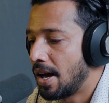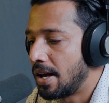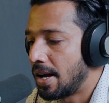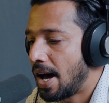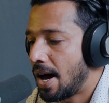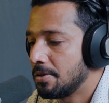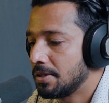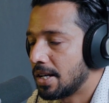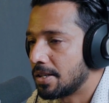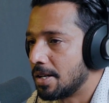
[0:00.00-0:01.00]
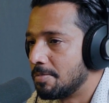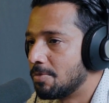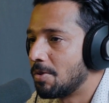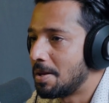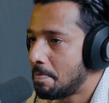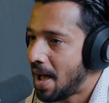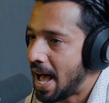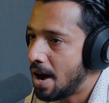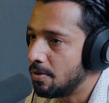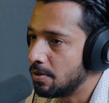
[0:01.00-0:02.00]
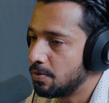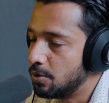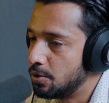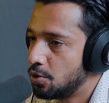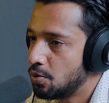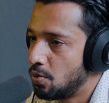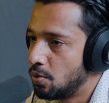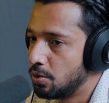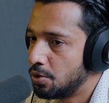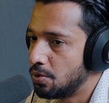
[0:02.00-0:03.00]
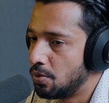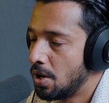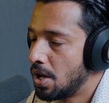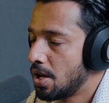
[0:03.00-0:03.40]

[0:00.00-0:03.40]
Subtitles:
and how that can be a really powerful tool to